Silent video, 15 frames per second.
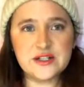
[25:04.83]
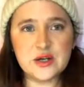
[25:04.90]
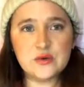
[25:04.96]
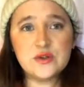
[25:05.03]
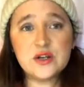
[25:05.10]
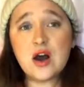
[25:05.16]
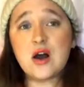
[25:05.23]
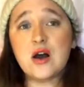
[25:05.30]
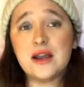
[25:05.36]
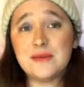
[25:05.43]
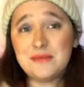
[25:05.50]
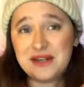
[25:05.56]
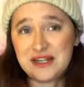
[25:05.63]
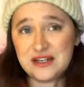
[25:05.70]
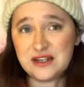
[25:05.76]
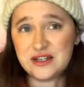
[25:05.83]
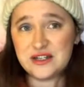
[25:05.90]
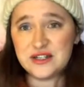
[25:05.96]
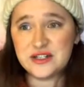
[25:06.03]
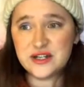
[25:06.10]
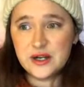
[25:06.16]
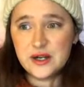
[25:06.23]
So time
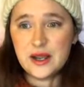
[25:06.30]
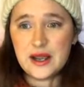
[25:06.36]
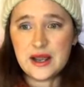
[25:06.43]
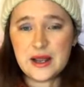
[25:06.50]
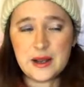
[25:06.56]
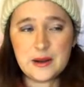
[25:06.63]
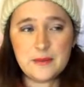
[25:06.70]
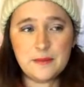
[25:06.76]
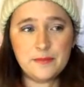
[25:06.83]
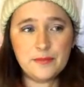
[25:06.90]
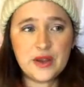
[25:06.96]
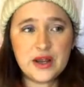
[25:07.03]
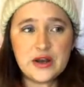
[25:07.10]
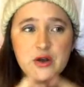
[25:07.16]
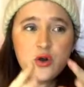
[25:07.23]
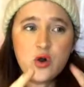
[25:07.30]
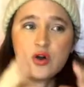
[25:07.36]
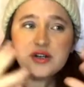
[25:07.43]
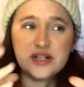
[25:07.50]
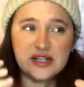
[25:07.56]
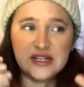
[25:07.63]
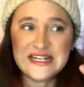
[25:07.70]
is and
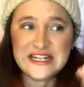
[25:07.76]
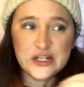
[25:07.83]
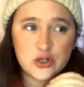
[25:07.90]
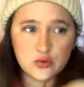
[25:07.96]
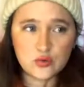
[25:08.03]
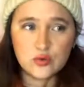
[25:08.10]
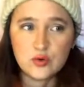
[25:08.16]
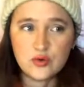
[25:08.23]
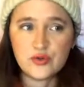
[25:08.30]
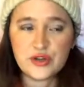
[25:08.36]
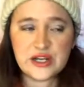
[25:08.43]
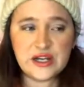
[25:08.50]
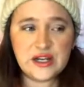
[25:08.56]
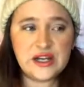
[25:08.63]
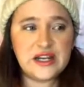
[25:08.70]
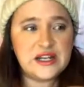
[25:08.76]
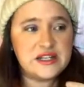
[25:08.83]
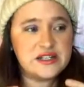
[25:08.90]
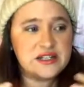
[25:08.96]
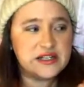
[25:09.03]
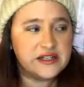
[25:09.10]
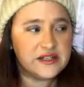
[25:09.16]
not a literal thing.
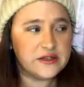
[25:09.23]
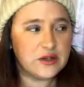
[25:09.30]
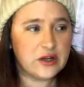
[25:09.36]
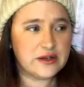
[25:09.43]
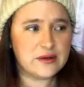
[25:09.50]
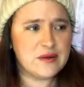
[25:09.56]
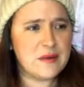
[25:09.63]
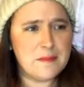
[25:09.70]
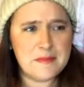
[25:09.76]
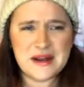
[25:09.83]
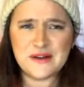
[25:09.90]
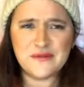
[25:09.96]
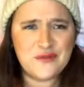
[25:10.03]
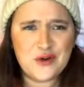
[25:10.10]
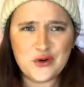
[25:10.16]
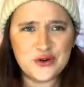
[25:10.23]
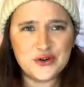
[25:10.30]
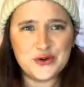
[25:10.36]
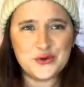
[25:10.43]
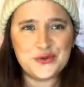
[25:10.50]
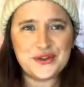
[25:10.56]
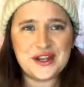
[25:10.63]
It's like a
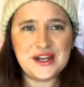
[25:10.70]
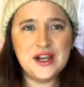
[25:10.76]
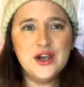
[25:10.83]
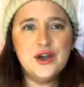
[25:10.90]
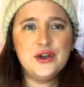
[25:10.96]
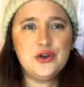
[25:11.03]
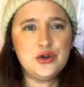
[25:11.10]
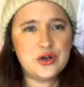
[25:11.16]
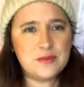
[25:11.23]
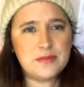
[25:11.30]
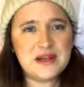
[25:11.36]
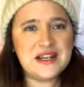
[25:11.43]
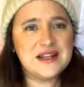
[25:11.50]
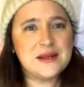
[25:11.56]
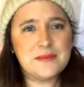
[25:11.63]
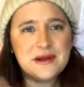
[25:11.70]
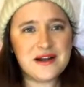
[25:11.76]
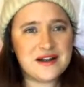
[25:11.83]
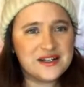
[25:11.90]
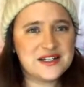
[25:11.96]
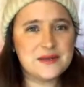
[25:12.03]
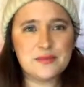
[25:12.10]
metaphorical thing. You can be in the
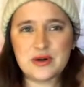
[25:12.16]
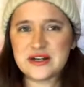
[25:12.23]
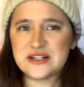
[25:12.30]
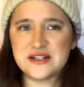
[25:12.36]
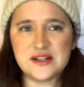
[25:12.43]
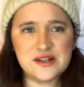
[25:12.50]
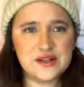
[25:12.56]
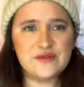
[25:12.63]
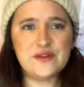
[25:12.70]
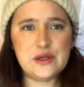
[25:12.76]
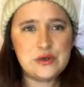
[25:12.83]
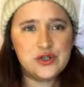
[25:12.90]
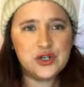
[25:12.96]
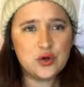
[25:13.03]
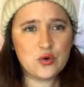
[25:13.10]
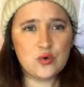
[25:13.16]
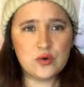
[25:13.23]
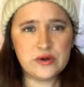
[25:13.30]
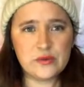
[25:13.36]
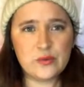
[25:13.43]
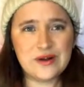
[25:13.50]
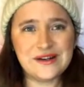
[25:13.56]
past, the present, and the future
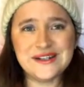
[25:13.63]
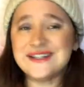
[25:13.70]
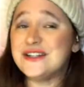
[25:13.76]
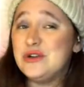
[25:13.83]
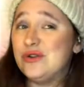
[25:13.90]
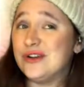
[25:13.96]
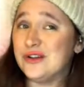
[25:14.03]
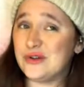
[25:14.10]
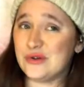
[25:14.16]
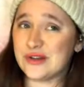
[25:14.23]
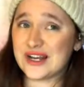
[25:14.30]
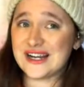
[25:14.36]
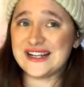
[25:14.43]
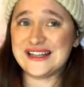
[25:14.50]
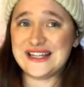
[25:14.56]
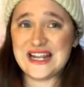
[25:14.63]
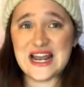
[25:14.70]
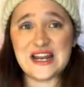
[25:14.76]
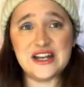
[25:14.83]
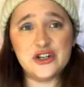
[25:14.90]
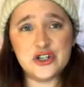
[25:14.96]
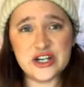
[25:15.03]
all at once. You can do that in the
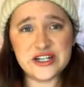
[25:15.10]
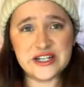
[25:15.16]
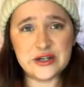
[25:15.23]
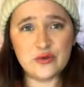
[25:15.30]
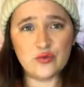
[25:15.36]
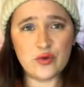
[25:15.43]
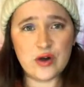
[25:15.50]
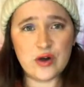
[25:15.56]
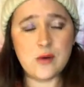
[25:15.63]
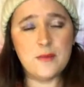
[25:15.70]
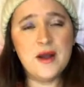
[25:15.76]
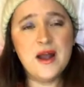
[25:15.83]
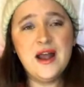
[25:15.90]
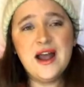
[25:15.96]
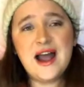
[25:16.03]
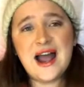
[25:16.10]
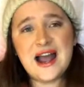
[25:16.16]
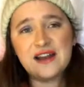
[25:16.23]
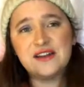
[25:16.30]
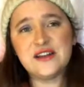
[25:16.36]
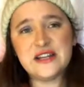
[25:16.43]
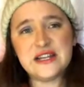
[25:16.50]
energetic realm
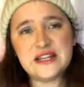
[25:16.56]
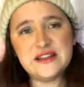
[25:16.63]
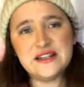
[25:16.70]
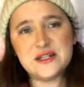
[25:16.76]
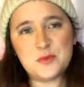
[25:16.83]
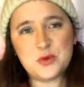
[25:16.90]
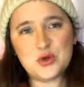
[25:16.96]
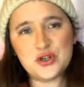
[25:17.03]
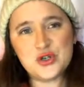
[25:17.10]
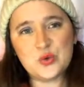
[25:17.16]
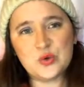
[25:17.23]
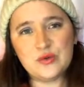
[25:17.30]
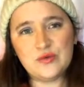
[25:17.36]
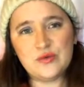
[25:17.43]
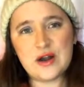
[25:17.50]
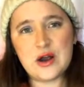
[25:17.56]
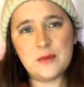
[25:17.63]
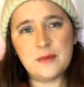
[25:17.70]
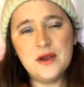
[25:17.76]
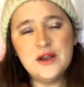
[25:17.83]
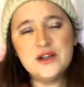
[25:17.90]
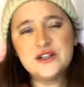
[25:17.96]
and in the spiritual
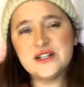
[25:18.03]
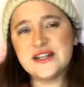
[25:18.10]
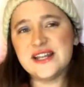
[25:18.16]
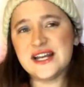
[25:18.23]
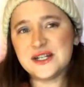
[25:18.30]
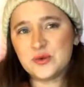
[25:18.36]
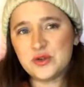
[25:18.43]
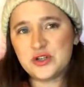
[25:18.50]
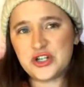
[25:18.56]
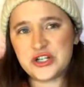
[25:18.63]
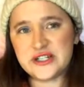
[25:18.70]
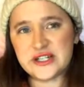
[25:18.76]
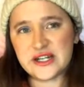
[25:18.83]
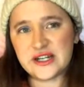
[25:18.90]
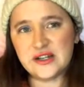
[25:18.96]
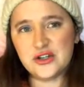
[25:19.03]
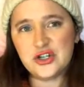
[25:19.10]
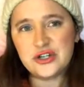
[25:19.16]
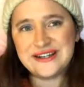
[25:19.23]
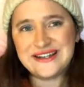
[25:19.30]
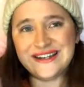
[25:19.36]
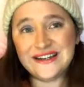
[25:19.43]
realm. So that's what she's saying.
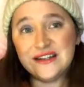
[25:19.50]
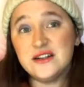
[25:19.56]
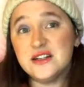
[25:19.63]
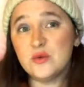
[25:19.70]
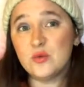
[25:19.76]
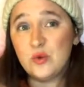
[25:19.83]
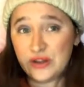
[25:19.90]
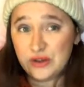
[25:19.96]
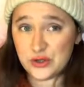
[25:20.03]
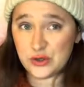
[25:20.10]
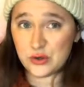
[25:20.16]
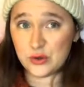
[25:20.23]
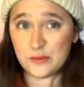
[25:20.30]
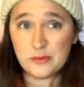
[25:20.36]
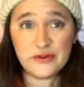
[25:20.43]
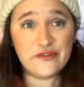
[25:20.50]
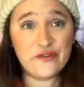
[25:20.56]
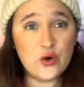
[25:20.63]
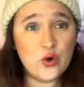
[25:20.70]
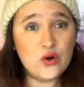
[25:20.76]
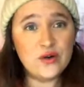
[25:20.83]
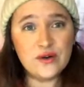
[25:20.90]
She is with you
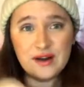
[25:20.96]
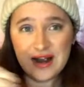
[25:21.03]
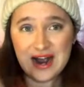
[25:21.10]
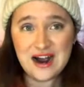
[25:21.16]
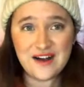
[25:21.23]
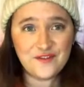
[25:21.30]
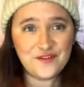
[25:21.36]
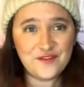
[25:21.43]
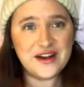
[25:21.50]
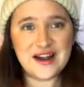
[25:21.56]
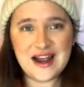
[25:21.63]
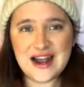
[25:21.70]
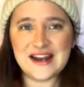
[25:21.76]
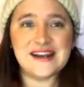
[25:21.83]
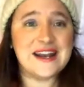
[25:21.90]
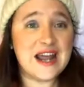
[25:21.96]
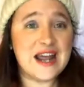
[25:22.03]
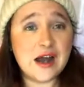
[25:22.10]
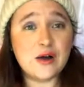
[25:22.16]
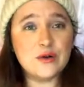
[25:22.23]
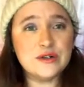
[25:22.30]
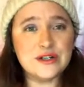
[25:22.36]
before, after, and
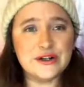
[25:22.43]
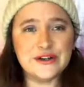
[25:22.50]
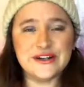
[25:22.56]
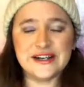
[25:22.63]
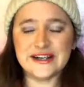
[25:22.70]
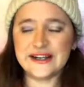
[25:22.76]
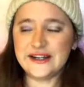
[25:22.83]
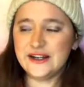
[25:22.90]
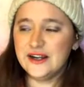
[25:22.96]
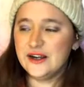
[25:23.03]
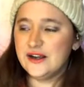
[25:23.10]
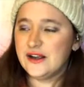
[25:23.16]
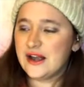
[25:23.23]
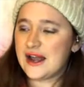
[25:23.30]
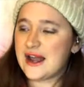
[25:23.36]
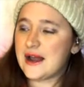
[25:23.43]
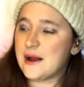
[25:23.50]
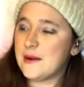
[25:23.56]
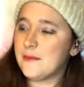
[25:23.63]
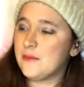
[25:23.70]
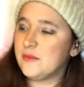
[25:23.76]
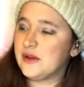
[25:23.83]
now. Okay.
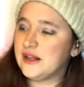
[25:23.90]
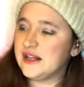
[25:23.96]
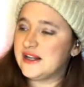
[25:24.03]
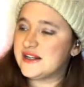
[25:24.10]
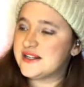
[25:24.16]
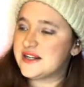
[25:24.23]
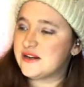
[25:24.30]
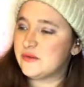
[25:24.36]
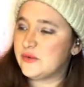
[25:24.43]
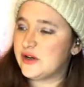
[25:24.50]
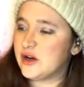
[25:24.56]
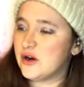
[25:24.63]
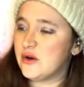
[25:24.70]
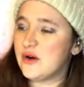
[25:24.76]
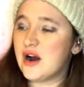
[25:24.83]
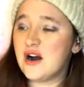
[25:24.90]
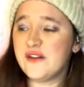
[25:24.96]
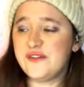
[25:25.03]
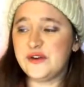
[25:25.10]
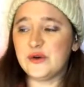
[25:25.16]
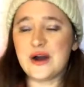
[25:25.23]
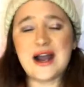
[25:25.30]
Here we go.
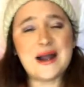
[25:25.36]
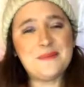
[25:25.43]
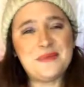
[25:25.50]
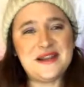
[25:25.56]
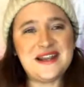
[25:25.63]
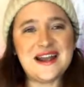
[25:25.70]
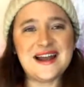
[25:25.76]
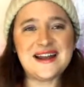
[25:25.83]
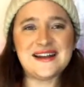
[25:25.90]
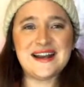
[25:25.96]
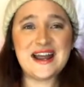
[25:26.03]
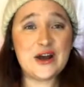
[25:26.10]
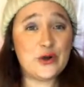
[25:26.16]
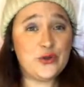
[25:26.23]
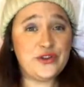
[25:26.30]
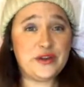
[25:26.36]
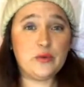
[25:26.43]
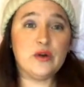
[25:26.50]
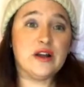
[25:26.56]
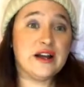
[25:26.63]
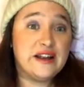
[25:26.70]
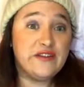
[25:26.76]
I feel happy and
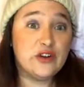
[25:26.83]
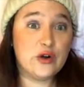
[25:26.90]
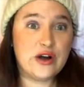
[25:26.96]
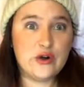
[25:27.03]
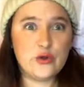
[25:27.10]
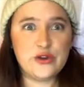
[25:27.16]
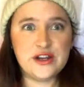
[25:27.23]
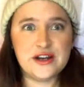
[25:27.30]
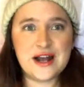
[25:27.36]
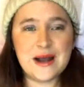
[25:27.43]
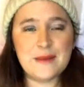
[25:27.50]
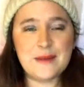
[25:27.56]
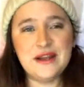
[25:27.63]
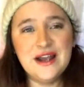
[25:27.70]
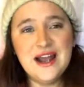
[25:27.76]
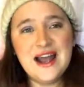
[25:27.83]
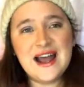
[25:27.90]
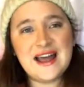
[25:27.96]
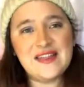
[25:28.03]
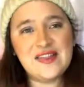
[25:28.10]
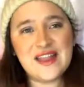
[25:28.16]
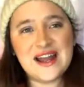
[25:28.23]
healthy. Well, I feel healthy and happy,
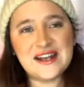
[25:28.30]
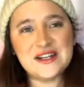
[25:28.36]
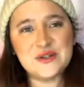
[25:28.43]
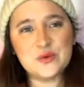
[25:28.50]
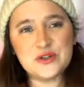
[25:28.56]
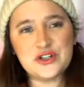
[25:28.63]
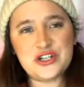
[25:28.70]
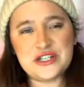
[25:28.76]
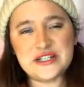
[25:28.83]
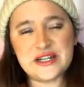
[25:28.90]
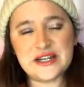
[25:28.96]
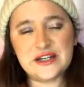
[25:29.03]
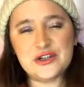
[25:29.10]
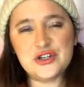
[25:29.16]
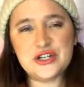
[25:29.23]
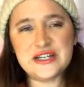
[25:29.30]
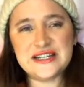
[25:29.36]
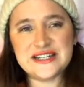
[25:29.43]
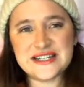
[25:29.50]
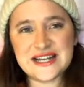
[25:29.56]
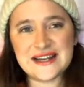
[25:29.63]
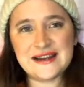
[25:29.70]
and that is what she's saying. She
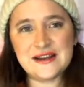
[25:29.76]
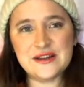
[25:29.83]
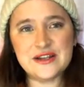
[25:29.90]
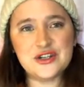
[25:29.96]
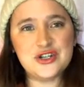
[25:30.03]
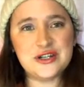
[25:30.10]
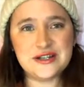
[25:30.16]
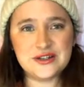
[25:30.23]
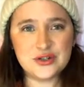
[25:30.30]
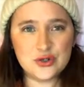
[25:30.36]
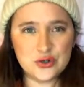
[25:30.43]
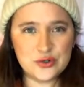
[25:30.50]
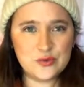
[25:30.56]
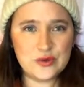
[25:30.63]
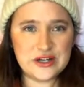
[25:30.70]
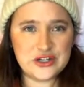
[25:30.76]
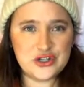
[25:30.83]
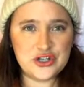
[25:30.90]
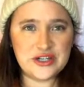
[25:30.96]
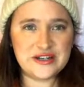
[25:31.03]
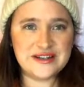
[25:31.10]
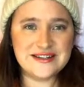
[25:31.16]
is saying that she is good where
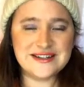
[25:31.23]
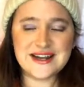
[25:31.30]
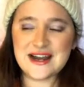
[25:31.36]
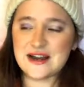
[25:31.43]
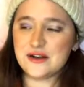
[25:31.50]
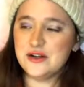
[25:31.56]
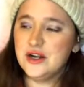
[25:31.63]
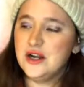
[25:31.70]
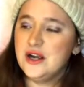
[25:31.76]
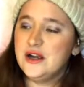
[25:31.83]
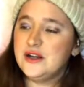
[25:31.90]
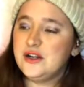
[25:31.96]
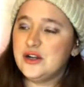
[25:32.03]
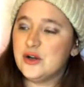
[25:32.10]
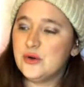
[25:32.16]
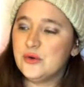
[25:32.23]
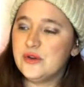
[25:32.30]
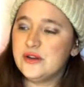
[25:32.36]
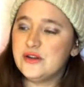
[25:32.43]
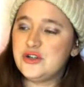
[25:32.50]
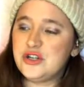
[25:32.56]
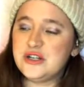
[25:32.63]
she is, and you know
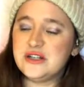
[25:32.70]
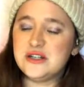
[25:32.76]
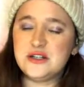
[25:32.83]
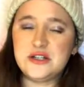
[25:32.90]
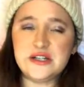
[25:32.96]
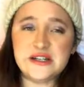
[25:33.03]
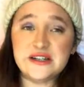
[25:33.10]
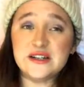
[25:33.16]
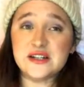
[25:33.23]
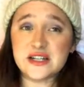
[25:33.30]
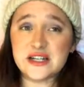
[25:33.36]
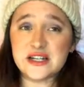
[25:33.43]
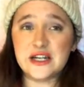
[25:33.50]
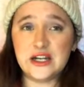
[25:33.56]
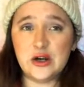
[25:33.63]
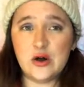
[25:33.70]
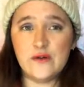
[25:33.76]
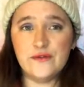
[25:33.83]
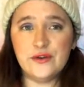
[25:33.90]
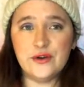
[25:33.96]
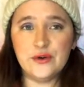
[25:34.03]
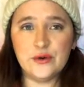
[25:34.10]
she is thinking
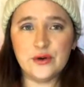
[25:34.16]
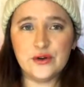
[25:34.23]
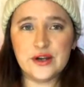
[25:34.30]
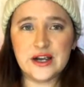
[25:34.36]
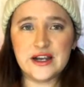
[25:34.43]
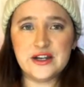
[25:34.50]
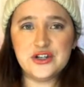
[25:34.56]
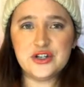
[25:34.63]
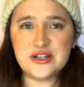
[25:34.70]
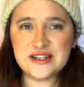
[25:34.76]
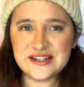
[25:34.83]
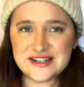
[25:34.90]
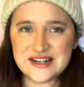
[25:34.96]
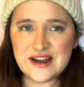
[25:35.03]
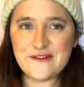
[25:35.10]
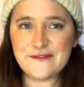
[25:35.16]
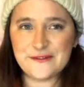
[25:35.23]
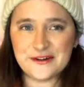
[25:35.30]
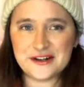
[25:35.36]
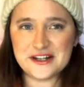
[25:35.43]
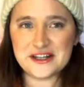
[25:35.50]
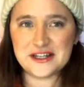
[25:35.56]
of you. Okay, she is
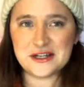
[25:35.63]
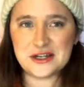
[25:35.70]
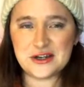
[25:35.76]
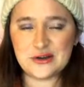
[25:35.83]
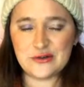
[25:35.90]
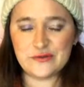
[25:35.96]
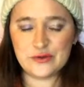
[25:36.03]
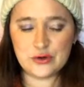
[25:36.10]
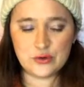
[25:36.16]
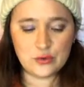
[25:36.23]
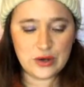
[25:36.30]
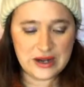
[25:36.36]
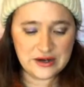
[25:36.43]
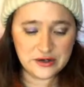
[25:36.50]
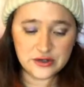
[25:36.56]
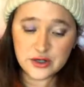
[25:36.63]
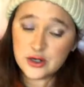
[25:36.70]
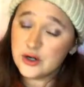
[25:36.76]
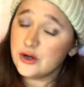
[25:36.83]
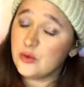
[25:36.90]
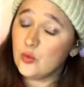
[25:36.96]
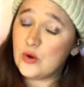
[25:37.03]
definitely thinking of you, and
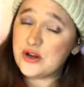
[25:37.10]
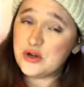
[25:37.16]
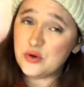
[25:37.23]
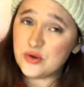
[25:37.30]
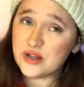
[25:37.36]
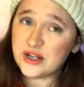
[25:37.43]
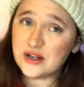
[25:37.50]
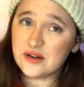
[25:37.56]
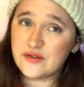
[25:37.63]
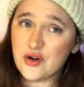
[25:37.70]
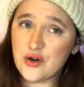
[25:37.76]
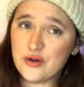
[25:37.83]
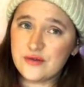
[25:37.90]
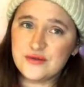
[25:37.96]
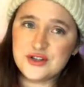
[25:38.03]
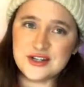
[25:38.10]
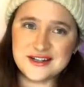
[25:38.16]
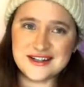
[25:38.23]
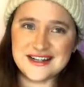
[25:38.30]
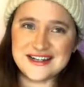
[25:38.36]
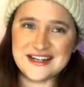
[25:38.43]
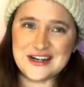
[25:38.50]
when you think of her,
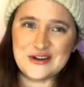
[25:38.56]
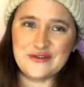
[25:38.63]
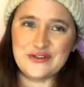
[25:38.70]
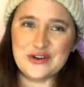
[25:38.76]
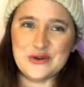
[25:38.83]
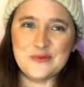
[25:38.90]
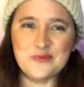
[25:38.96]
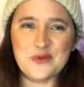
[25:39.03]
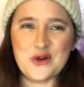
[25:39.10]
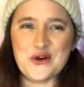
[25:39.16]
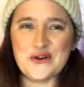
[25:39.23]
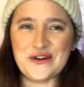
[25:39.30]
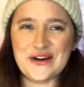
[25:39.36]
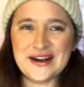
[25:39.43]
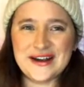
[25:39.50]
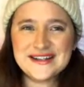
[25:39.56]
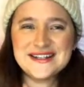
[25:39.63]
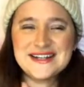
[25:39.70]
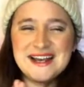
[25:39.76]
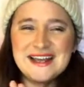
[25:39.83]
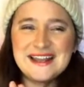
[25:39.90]
she's thinking of you. All right.